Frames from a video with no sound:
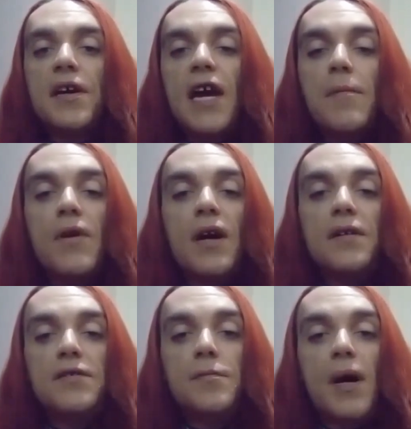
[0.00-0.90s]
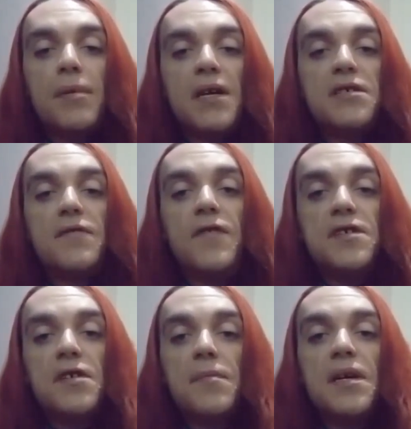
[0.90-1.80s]
came around to my place to
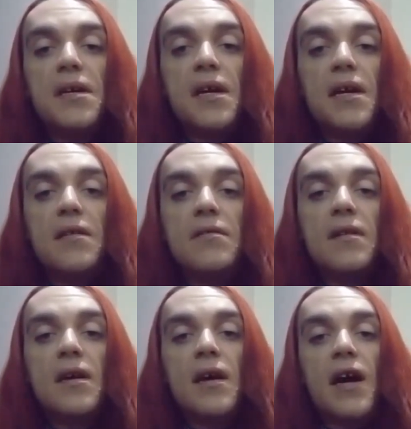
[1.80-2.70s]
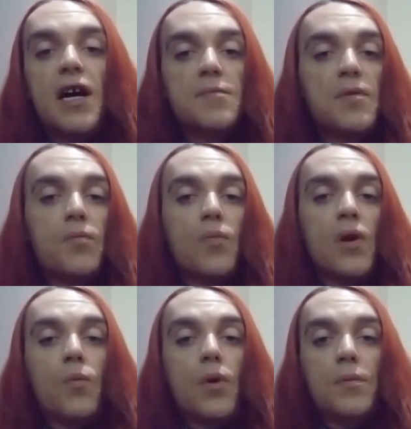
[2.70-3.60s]
visit me and asked me
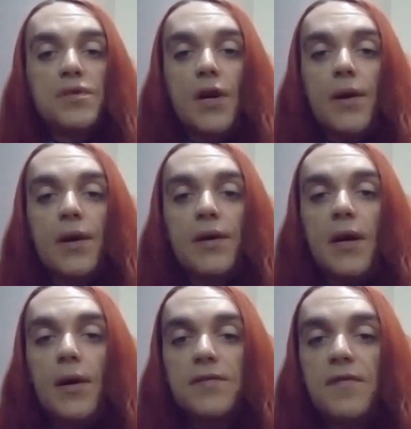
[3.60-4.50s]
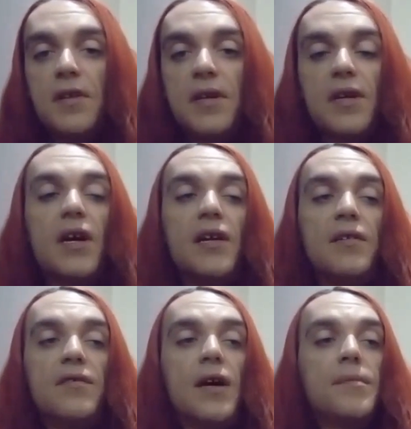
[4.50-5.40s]
what was going on, how I was feeling, and I
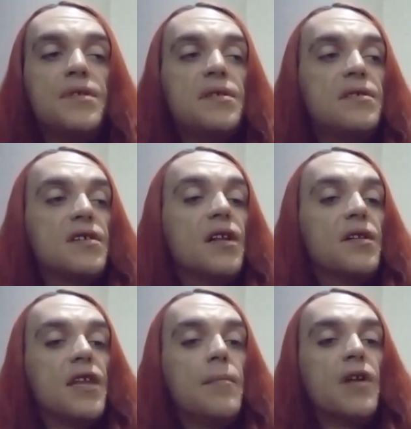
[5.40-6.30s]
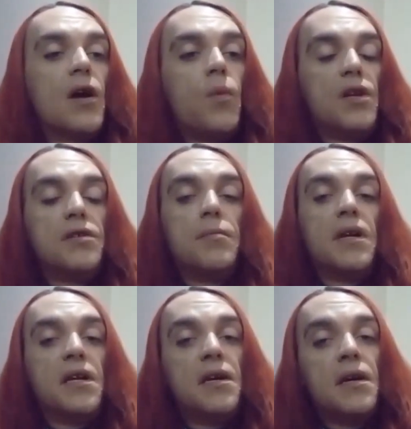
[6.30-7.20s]
ended up telling them that I wanted to
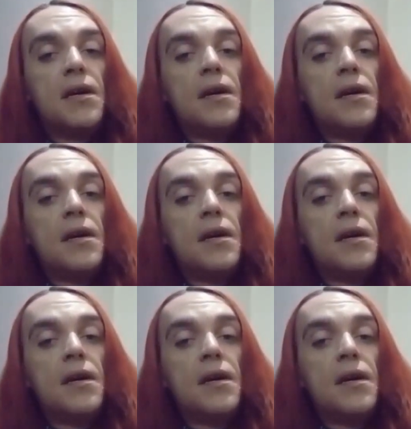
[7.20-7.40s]
bloody